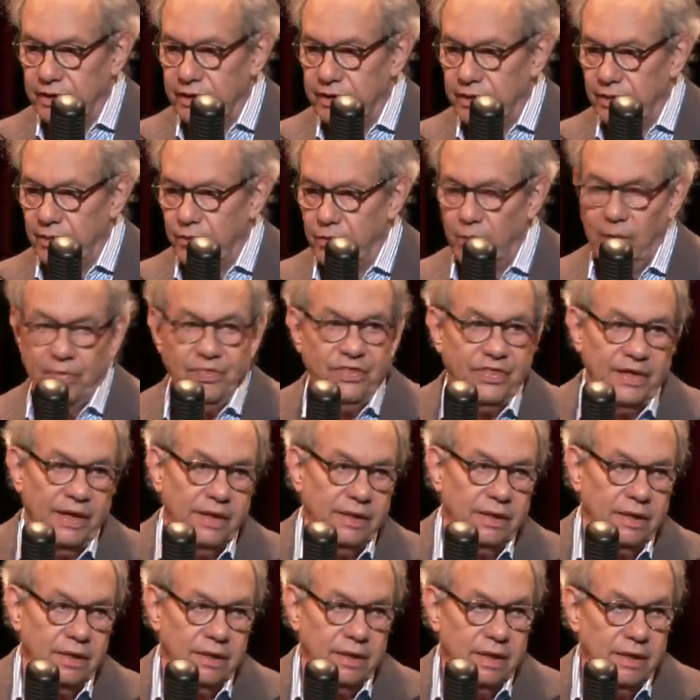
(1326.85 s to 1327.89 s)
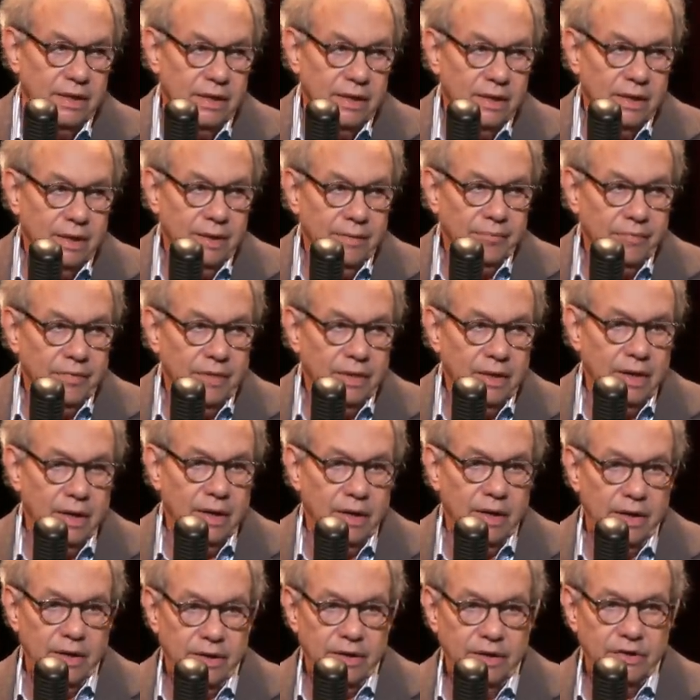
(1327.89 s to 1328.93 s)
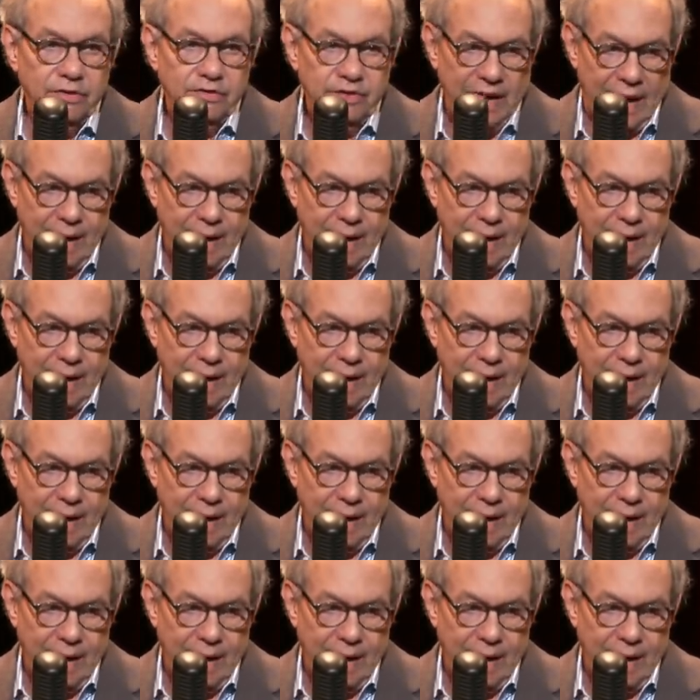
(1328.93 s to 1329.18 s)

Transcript: And the one thing that has